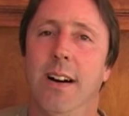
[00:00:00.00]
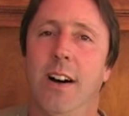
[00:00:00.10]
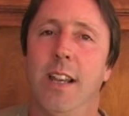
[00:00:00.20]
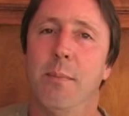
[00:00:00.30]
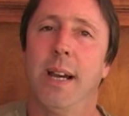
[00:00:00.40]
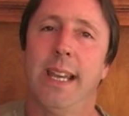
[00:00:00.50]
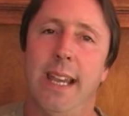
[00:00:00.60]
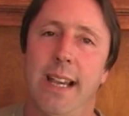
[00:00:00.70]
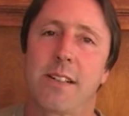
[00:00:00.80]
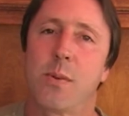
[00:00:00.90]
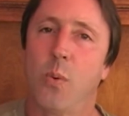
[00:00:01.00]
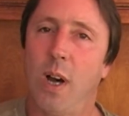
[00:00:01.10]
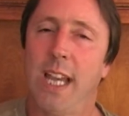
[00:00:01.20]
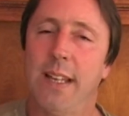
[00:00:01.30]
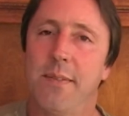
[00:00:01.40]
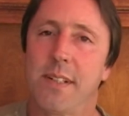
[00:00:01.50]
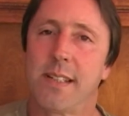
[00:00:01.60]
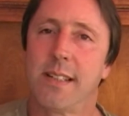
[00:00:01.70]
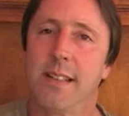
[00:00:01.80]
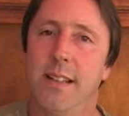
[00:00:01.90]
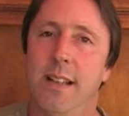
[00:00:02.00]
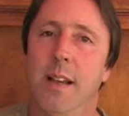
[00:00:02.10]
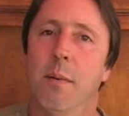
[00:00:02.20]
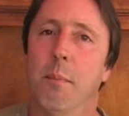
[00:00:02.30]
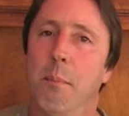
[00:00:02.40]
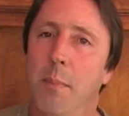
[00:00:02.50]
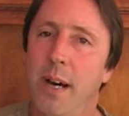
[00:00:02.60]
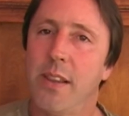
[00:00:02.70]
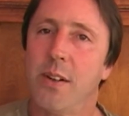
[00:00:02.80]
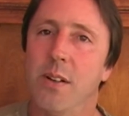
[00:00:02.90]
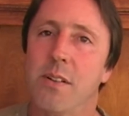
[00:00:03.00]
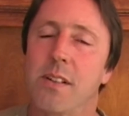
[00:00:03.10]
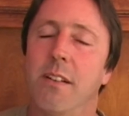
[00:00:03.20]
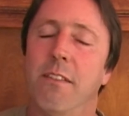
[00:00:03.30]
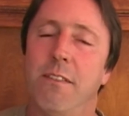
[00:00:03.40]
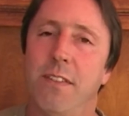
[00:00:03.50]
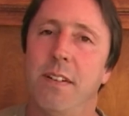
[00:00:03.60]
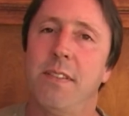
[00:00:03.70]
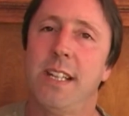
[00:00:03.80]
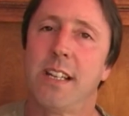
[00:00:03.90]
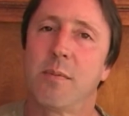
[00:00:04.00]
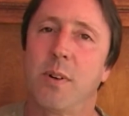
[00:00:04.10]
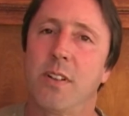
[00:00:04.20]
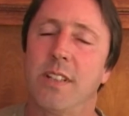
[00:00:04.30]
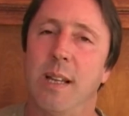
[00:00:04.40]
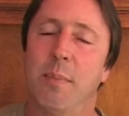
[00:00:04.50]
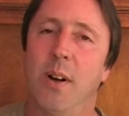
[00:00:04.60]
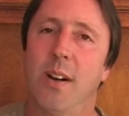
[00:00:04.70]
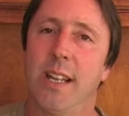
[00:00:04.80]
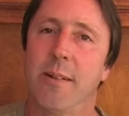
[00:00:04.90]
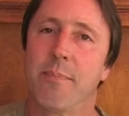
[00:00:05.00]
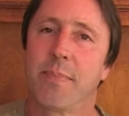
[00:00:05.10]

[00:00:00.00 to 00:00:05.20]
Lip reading: on my ex-wife's mother's 50th birthday party.